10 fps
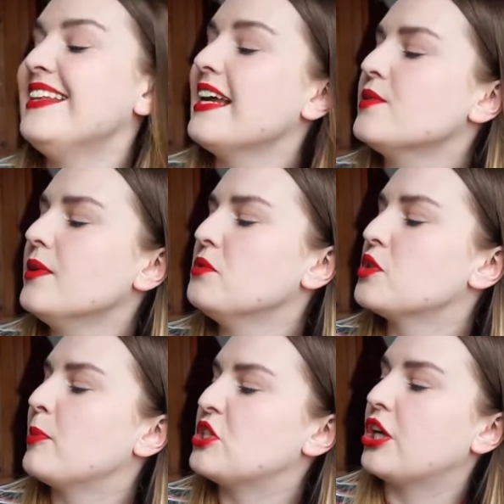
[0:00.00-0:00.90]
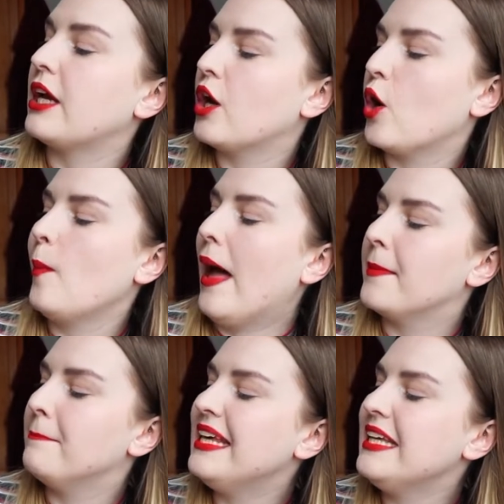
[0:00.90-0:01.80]
next one was Pachinko by
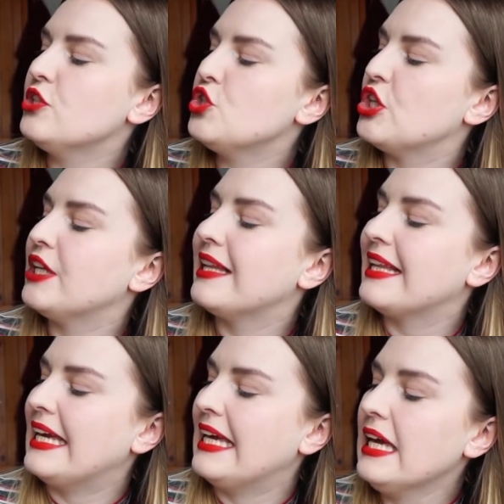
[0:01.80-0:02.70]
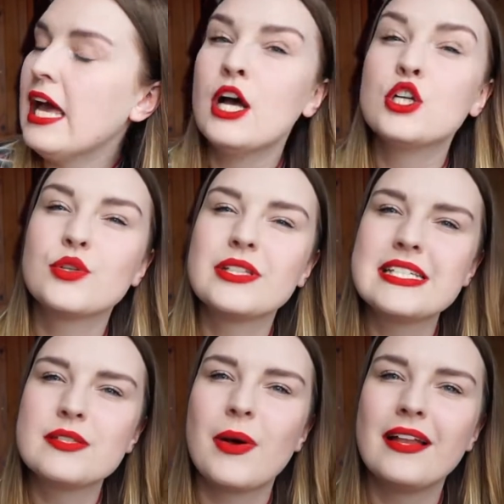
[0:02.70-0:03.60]
Min Jin Lee. So
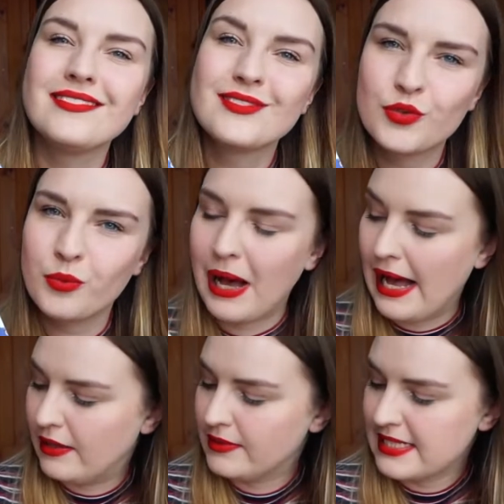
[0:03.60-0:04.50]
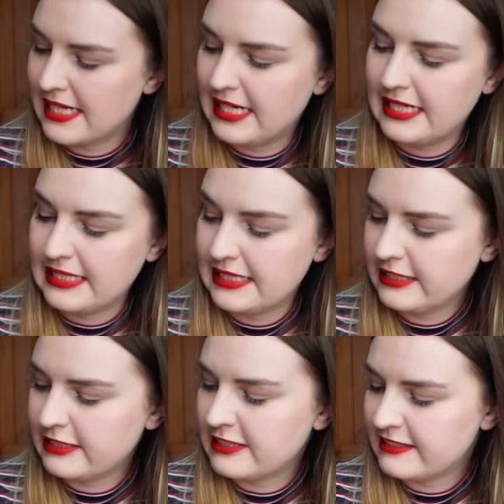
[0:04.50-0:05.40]
this one, £2. I
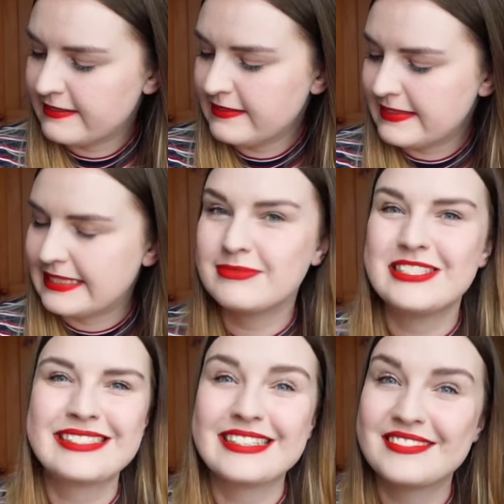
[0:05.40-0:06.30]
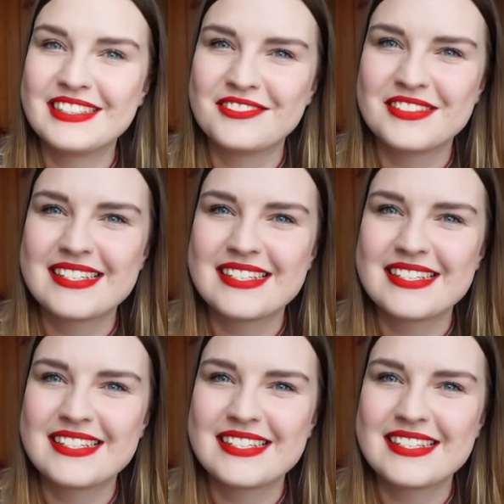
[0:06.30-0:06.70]
know I'm gonna get rid of the